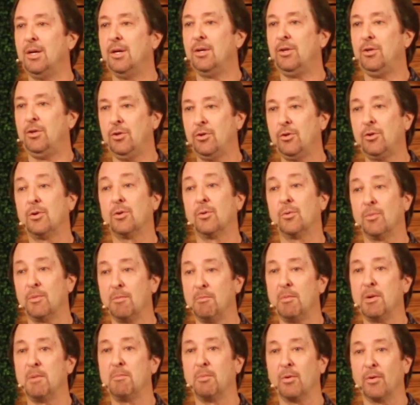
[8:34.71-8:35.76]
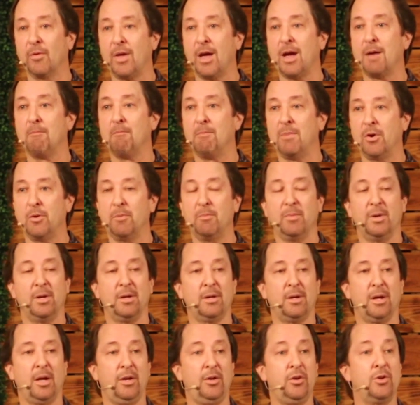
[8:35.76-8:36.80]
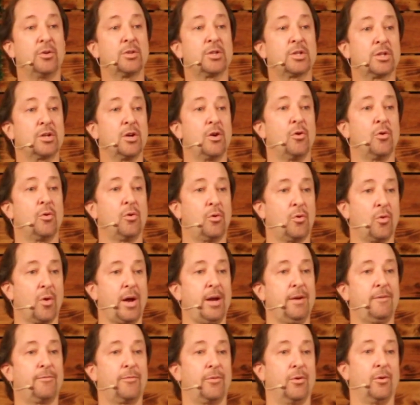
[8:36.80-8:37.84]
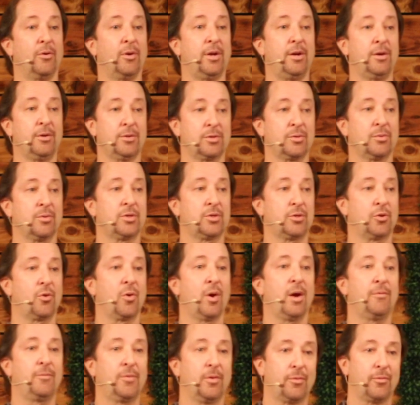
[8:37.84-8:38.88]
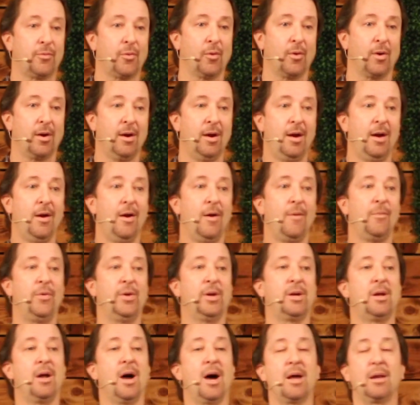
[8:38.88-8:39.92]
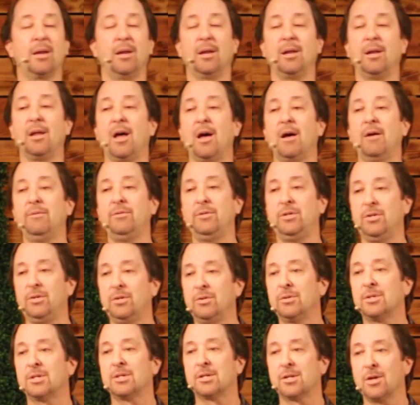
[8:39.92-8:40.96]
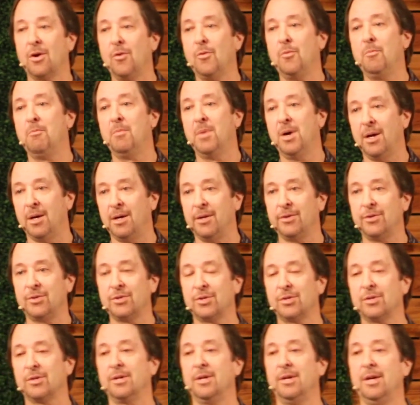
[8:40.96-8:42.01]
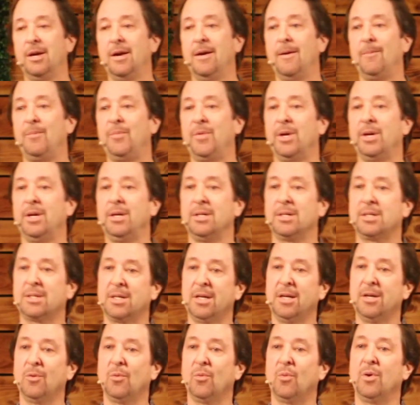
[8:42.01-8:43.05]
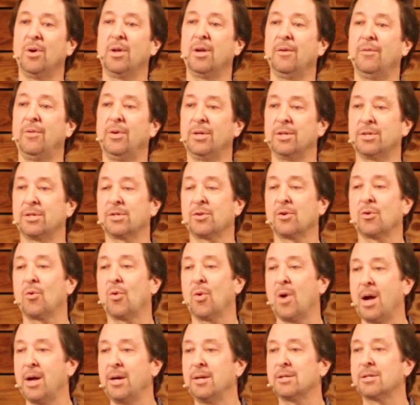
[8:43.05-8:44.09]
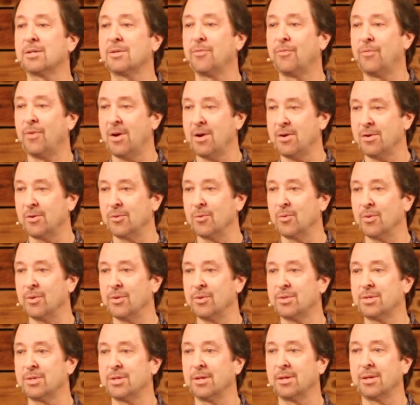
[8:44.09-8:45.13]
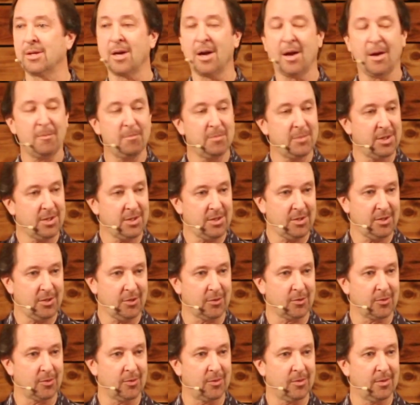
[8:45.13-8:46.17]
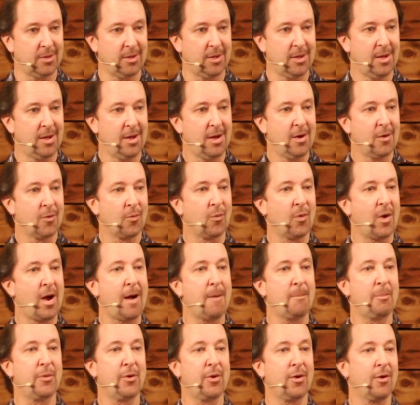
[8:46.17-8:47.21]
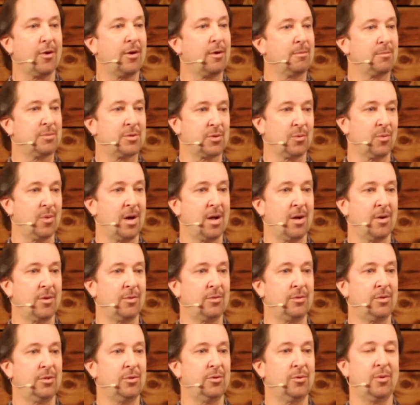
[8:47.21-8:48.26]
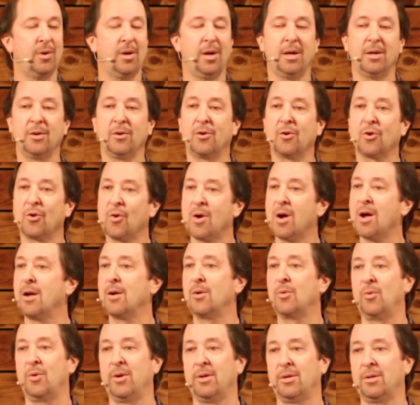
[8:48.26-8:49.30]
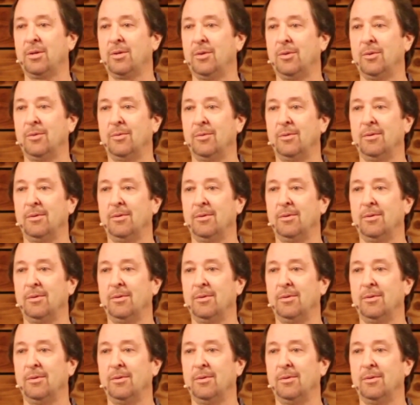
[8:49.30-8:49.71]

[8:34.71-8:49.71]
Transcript: You can remember that moment. And you're so grateful. Here's what you're grateful for. That God loved you so much that he sent one of his Christ followers to come to you, wrap their arms around you, and cry with you,